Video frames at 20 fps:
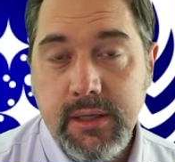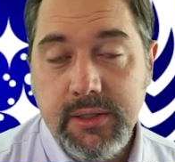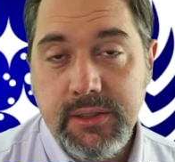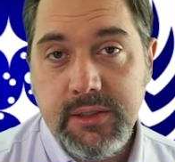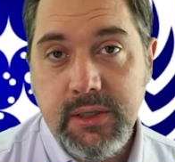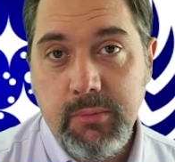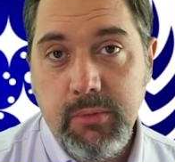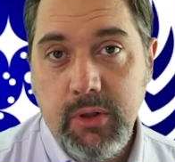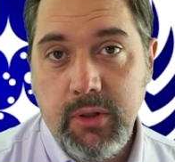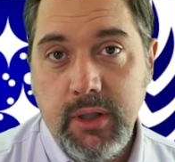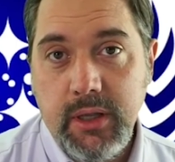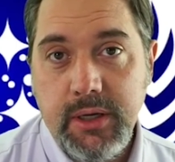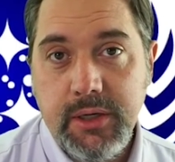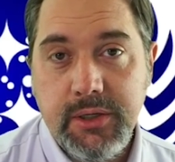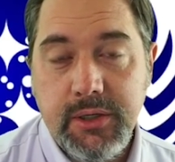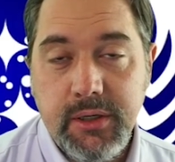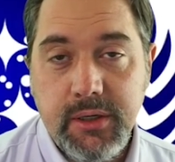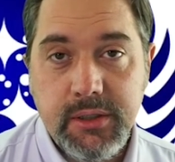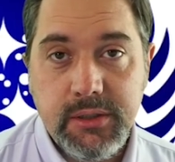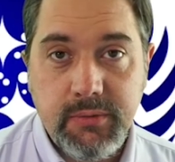
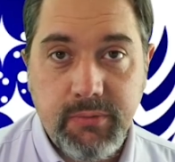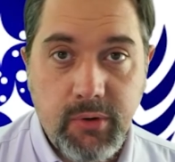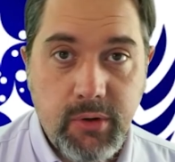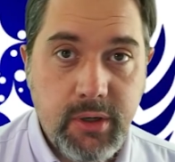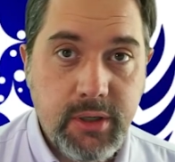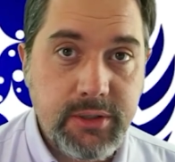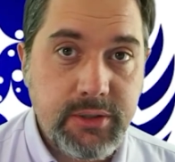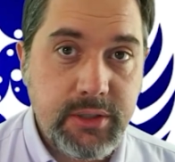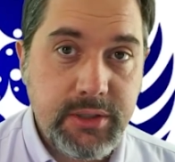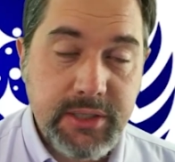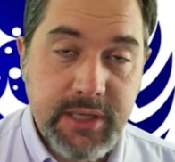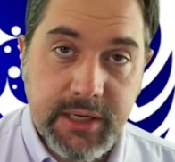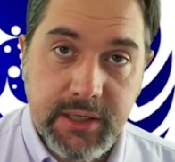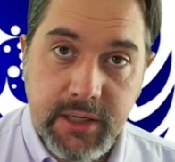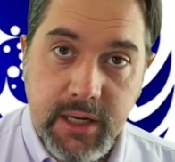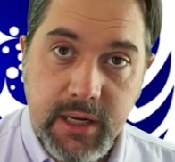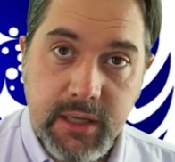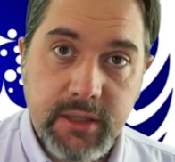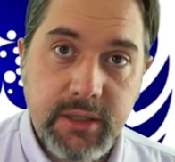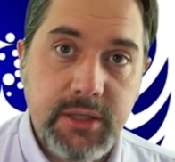simulation as far as the
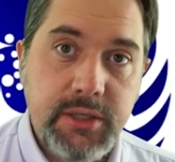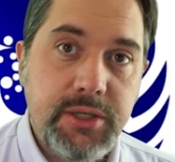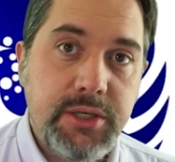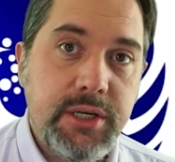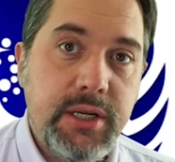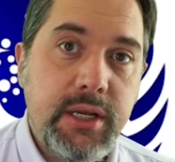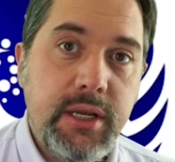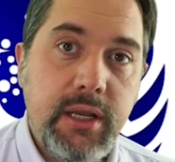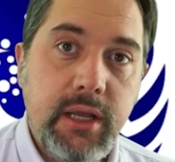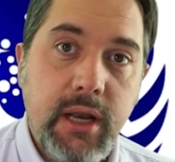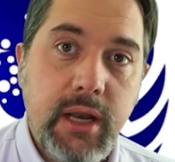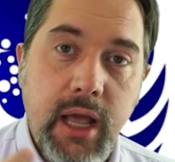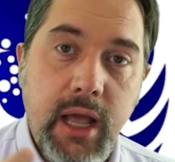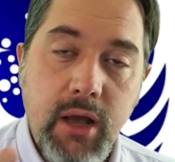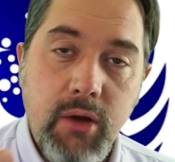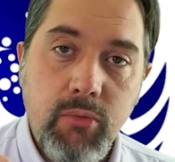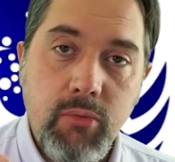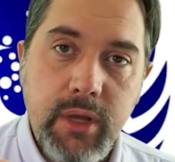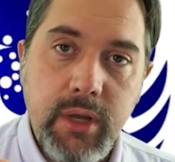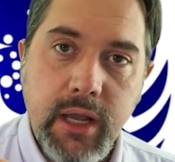technology and
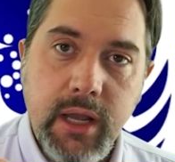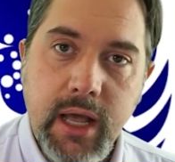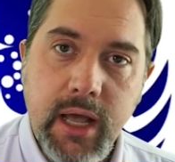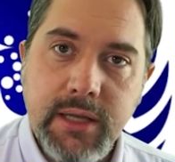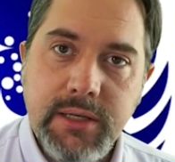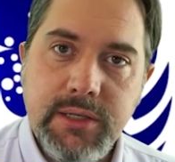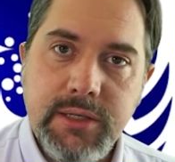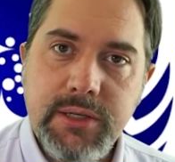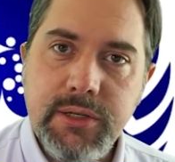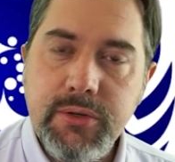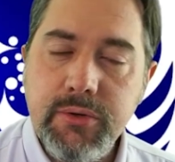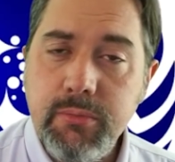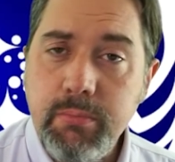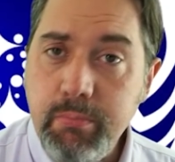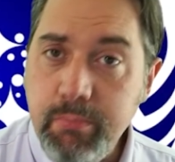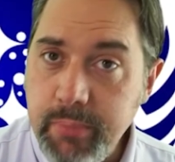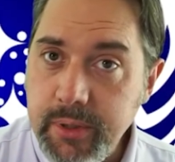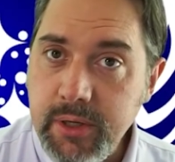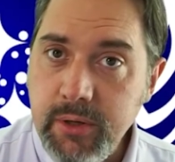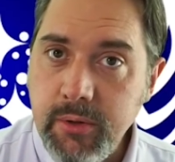how we got to
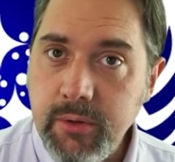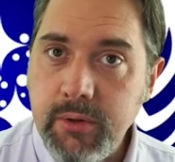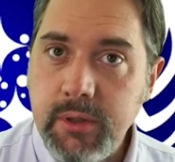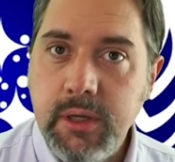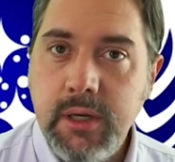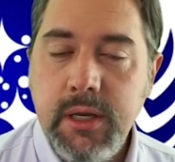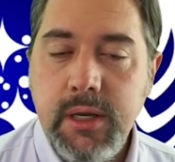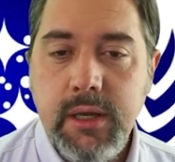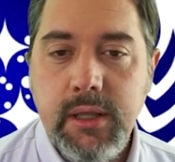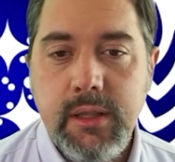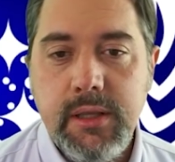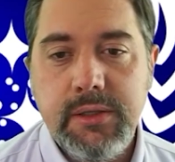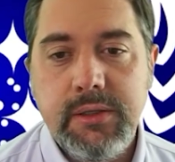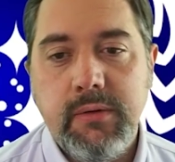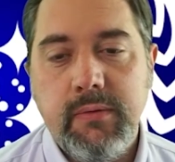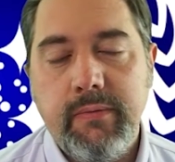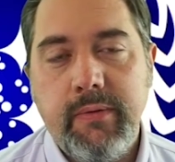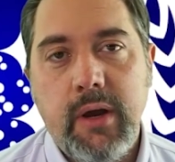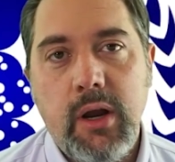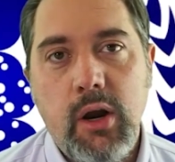build this
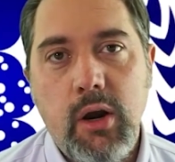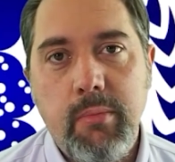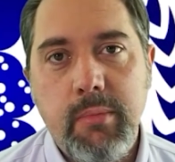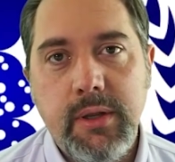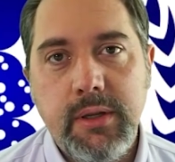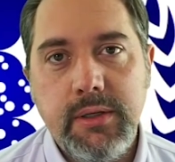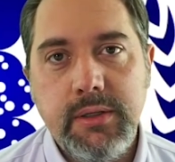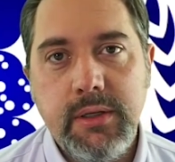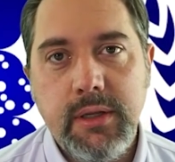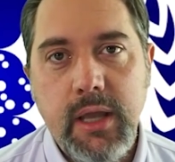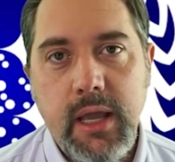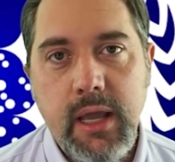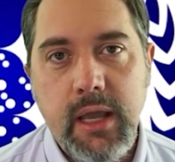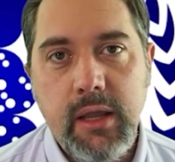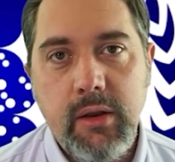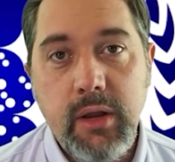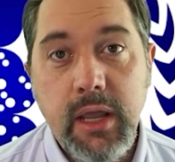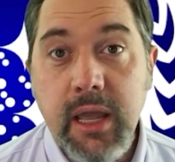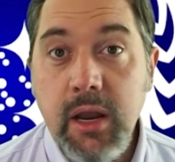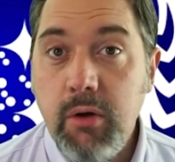environment
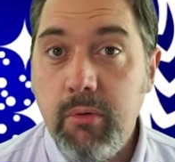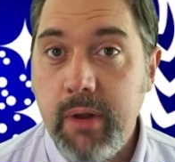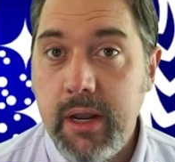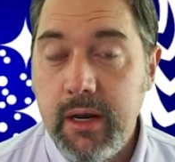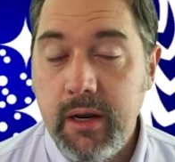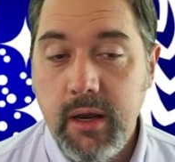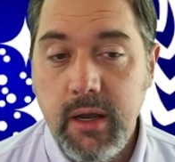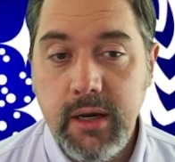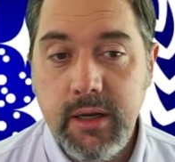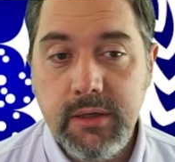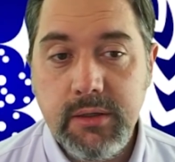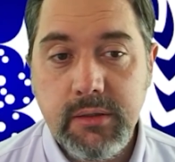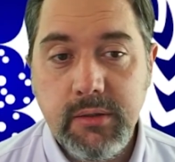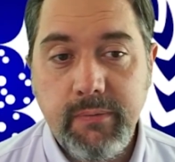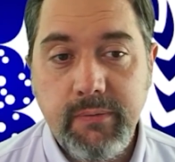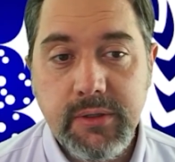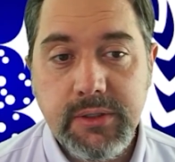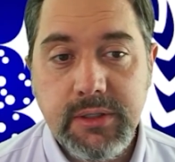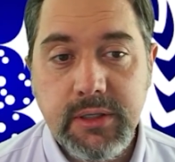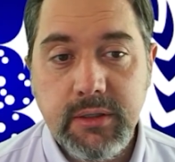and iterate on it to
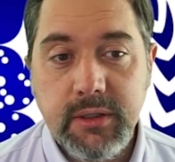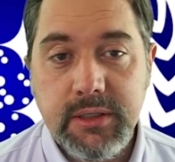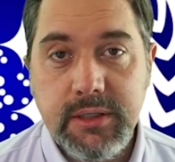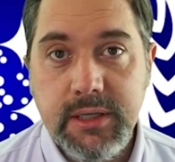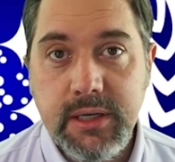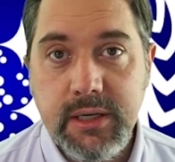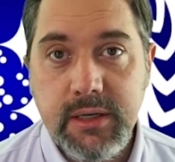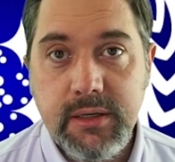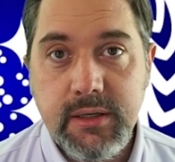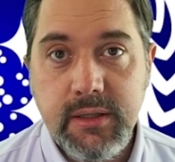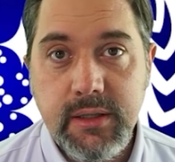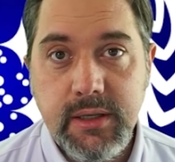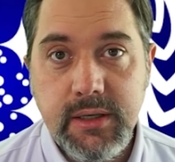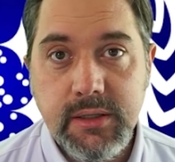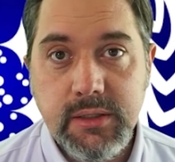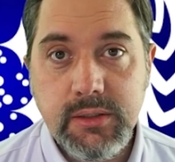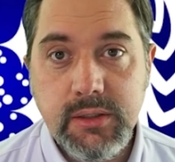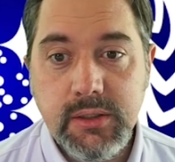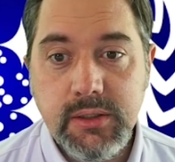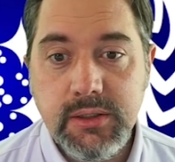facilitate
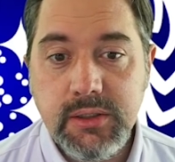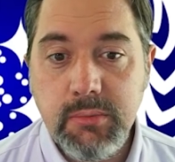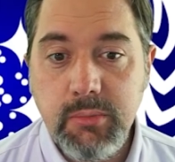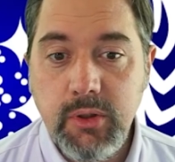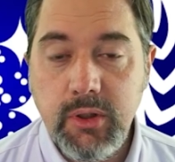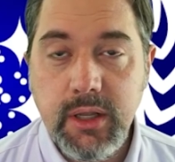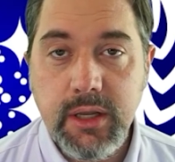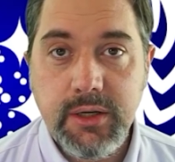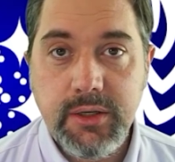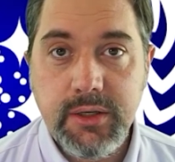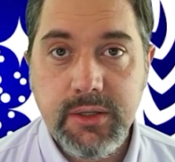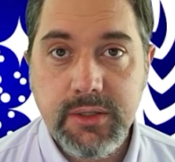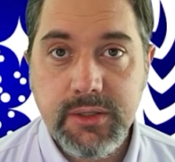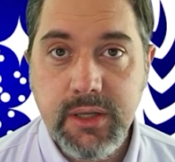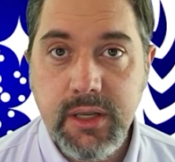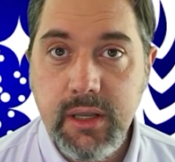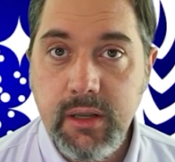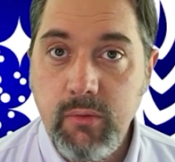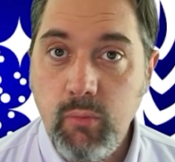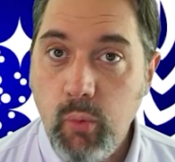these simulations
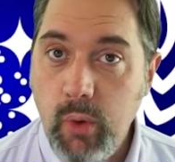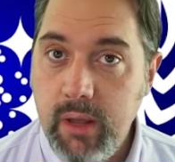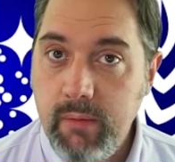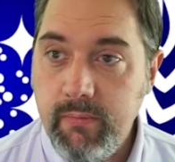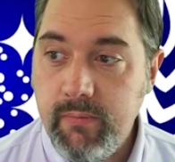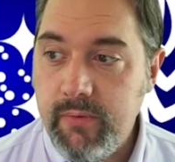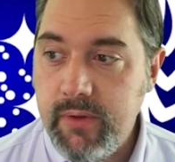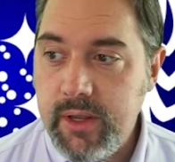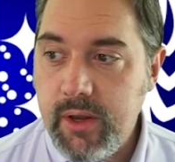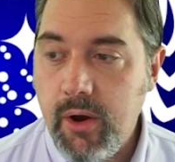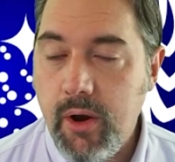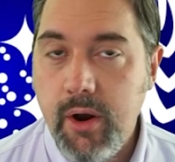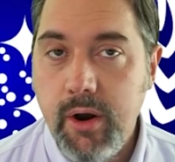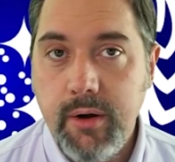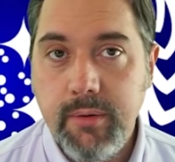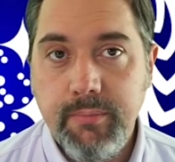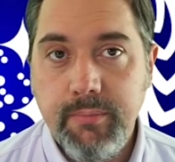in WebVR.